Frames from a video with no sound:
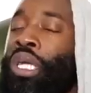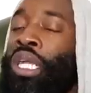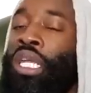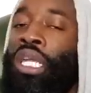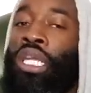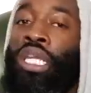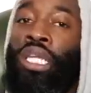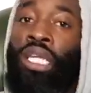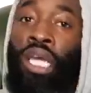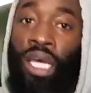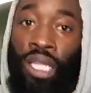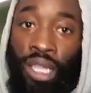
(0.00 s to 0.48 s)

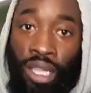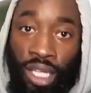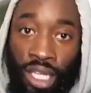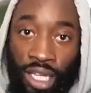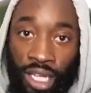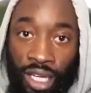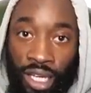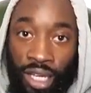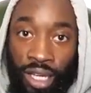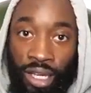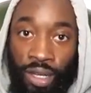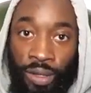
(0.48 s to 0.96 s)

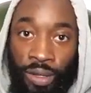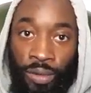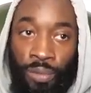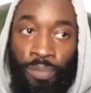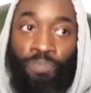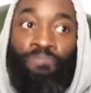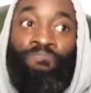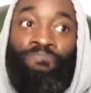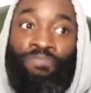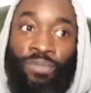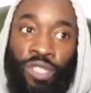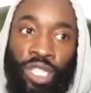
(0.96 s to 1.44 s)
Nothing.
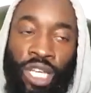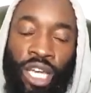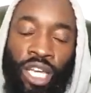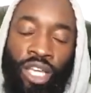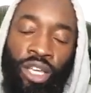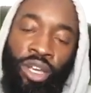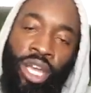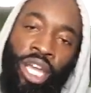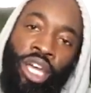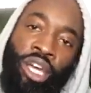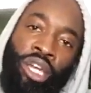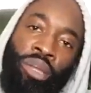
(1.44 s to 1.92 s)
Yeah,
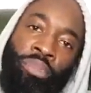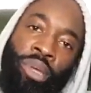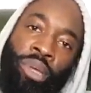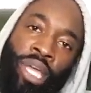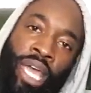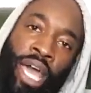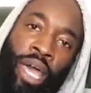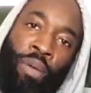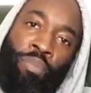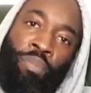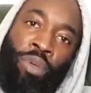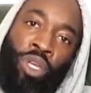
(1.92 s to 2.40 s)
you ain't going to be
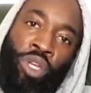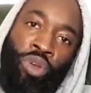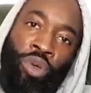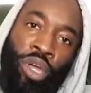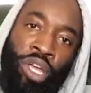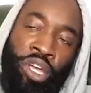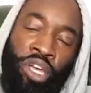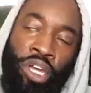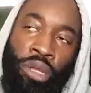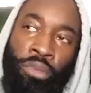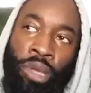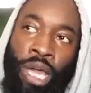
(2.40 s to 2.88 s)
happy. You
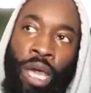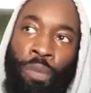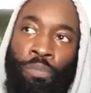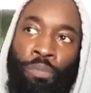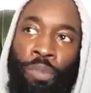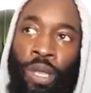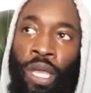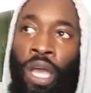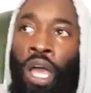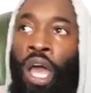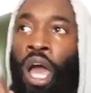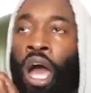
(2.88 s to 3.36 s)
ain't going to be
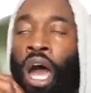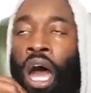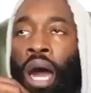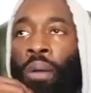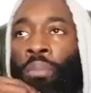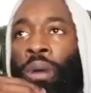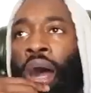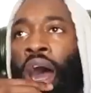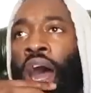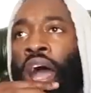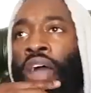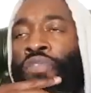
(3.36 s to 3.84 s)
happy.
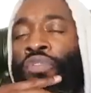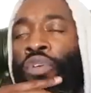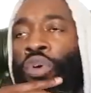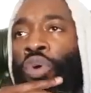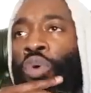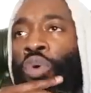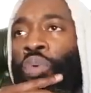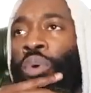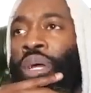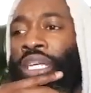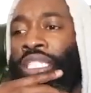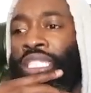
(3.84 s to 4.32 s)
I've
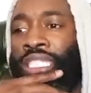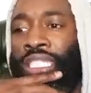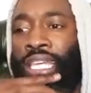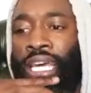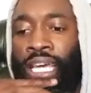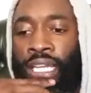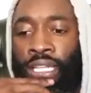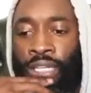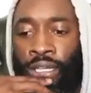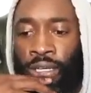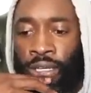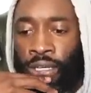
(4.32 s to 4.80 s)
always
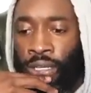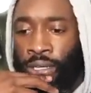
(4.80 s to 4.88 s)
said,